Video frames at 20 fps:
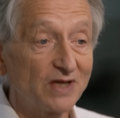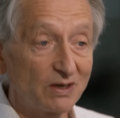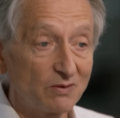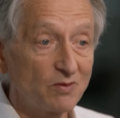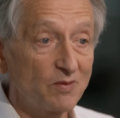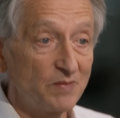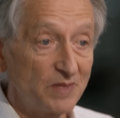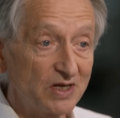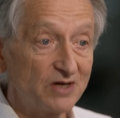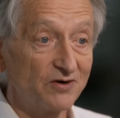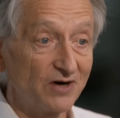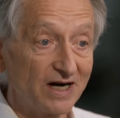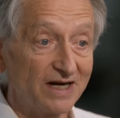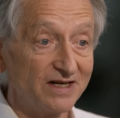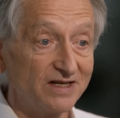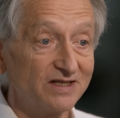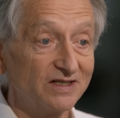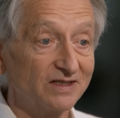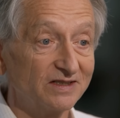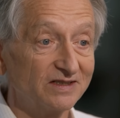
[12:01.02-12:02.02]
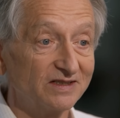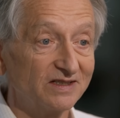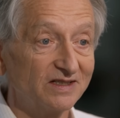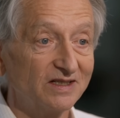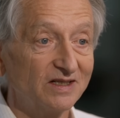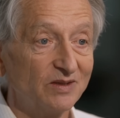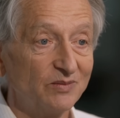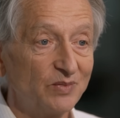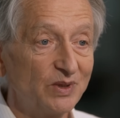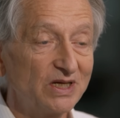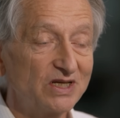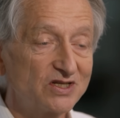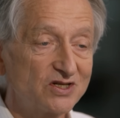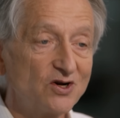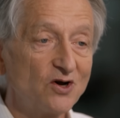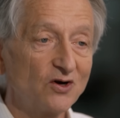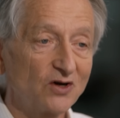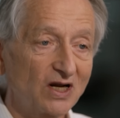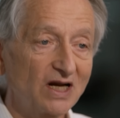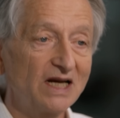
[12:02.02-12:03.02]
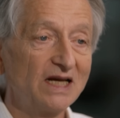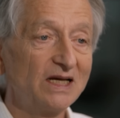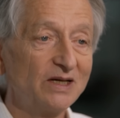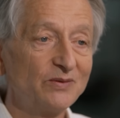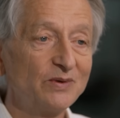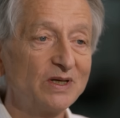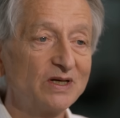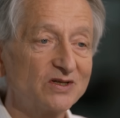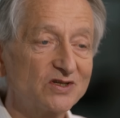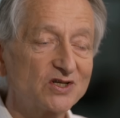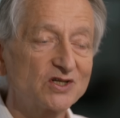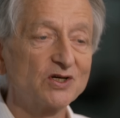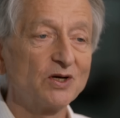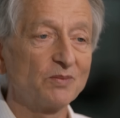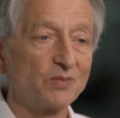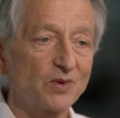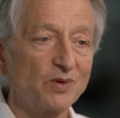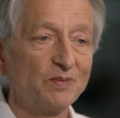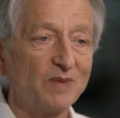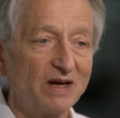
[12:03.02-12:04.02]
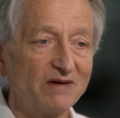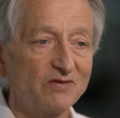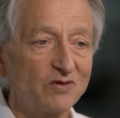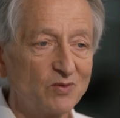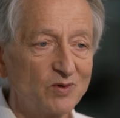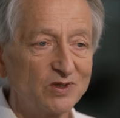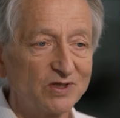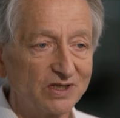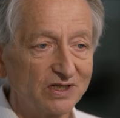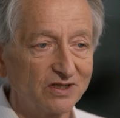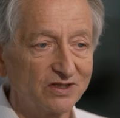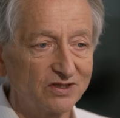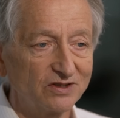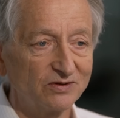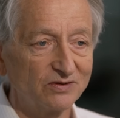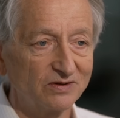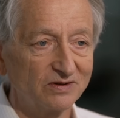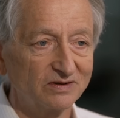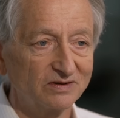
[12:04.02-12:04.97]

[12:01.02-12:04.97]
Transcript: that would be great. But it's not clear we can stop them ever wanting to.